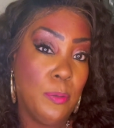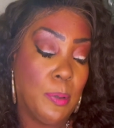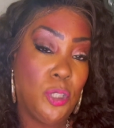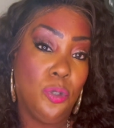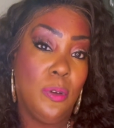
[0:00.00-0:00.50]

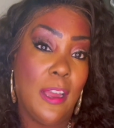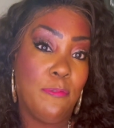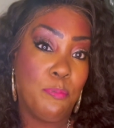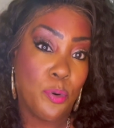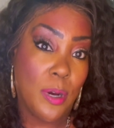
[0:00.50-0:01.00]
but you
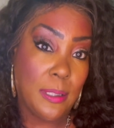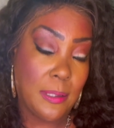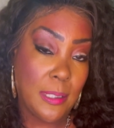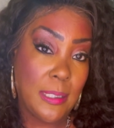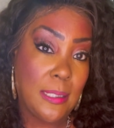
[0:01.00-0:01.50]
have brought
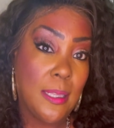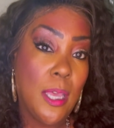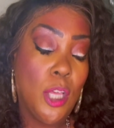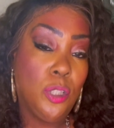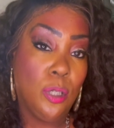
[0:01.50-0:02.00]
this
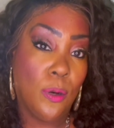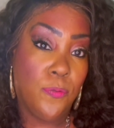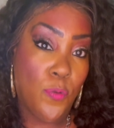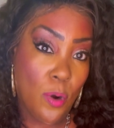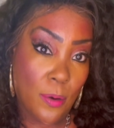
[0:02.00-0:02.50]
to the
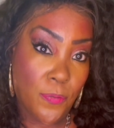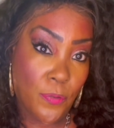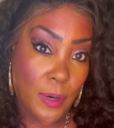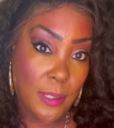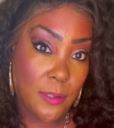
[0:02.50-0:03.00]

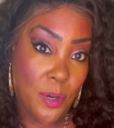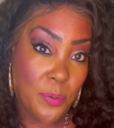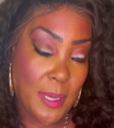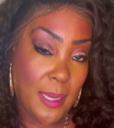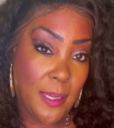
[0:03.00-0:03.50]
forefront,
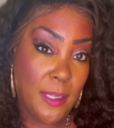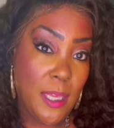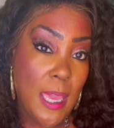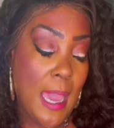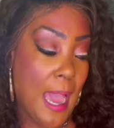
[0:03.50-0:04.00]
okay?
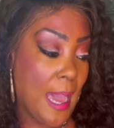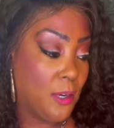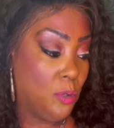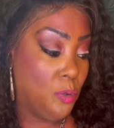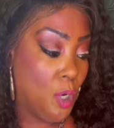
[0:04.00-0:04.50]
I
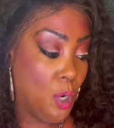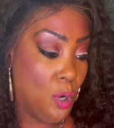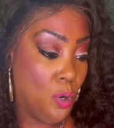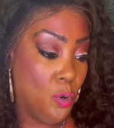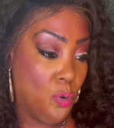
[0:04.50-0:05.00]
don't
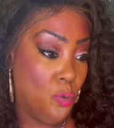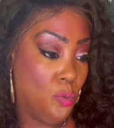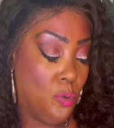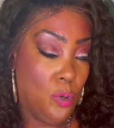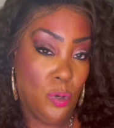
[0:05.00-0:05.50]
know
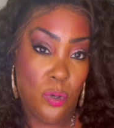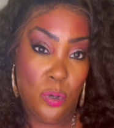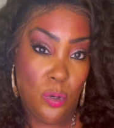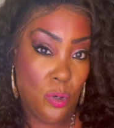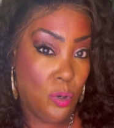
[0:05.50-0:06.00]

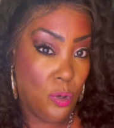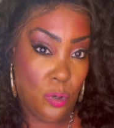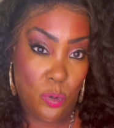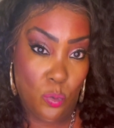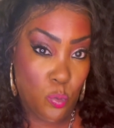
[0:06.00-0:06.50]

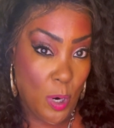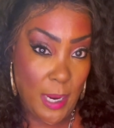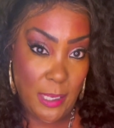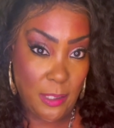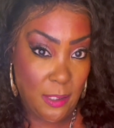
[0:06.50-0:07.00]

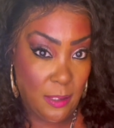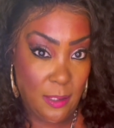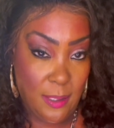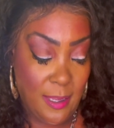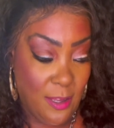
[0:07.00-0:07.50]
what
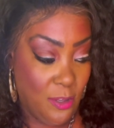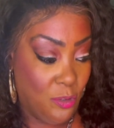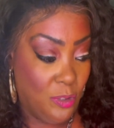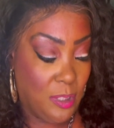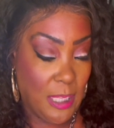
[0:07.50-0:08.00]

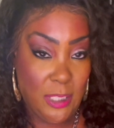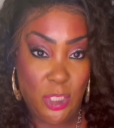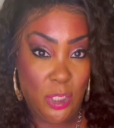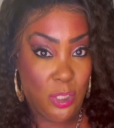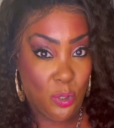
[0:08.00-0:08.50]
this
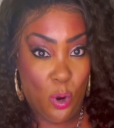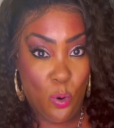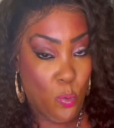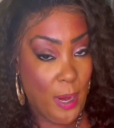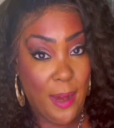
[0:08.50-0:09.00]
is or
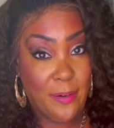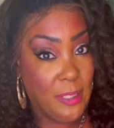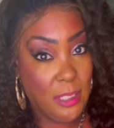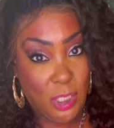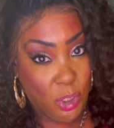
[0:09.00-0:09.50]
where
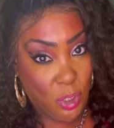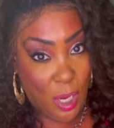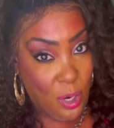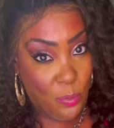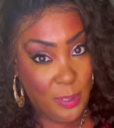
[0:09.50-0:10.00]
this is
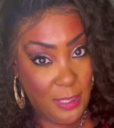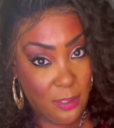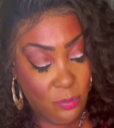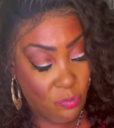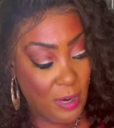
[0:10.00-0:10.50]

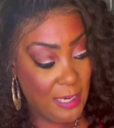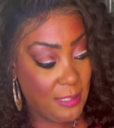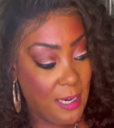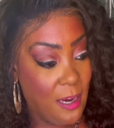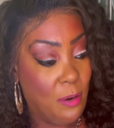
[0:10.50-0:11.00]
going right
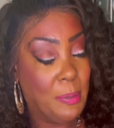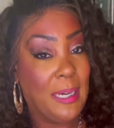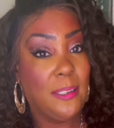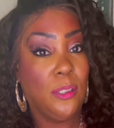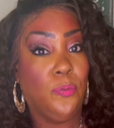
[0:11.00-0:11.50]
now, but
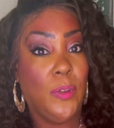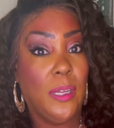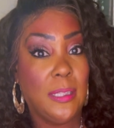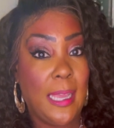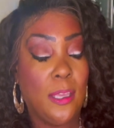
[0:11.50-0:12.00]
I just
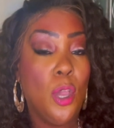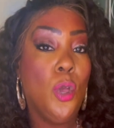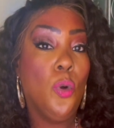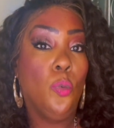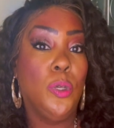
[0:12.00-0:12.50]
feel like
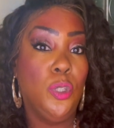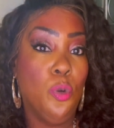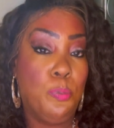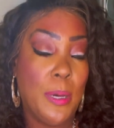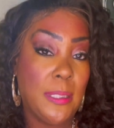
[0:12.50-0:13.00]
when you
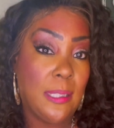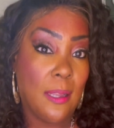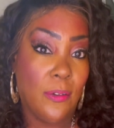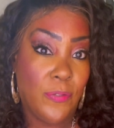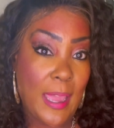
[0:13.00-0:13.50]
put
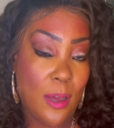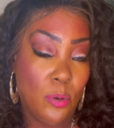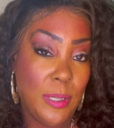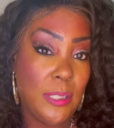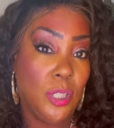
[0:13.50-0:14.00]
stuff
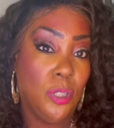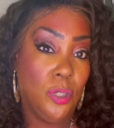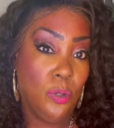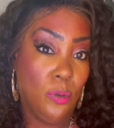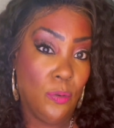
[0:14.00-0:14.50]
out into the
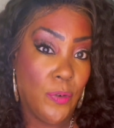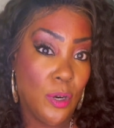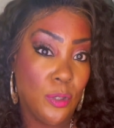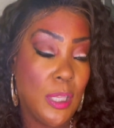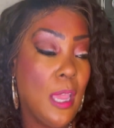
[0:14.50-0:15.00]

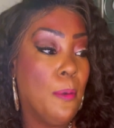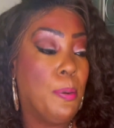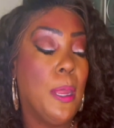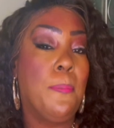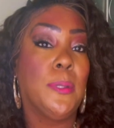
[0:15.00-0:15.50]
universe,
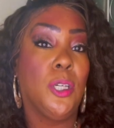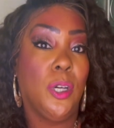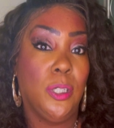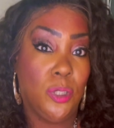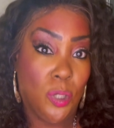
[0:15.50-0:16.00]
people are
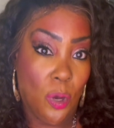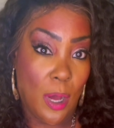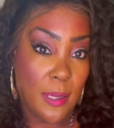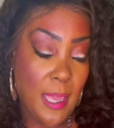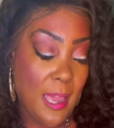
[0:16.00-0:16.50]
going to
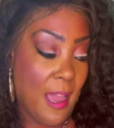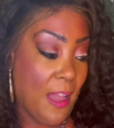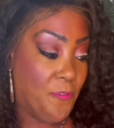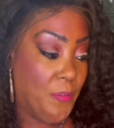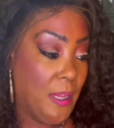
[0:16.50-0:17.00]
talk.
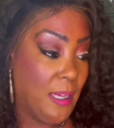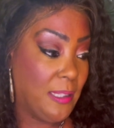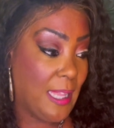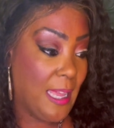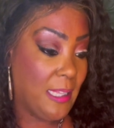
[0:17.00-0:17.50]
I feel
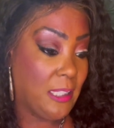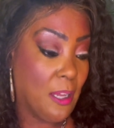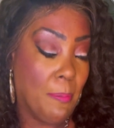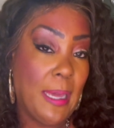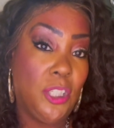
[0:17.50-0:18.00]
like
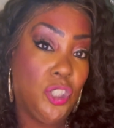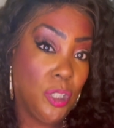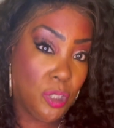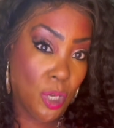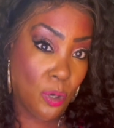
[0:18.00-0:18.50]
somebody should
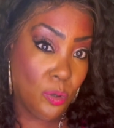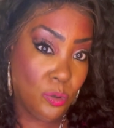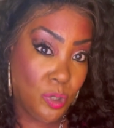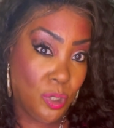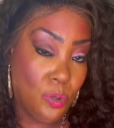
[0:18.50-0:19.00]
have
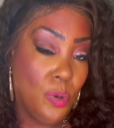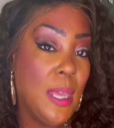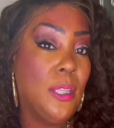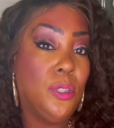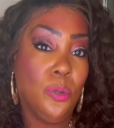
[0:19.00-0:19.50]
told you,
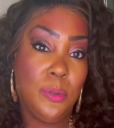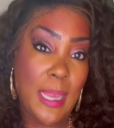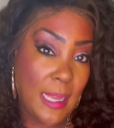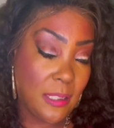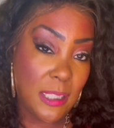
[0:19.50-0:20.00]
do
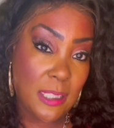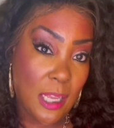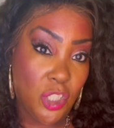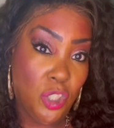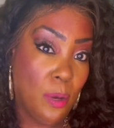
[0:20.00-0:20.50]
not
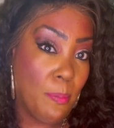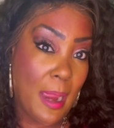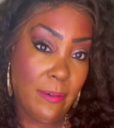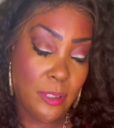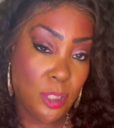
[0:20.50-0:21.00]
discuss your
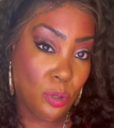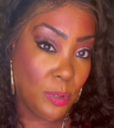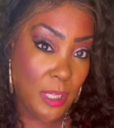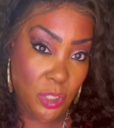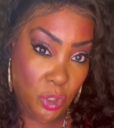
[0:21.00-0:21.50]

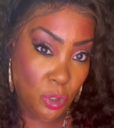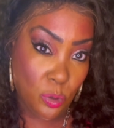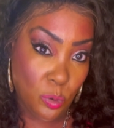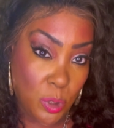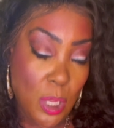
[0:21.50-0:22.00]
marital
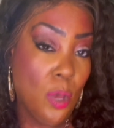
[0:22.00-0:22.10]
issues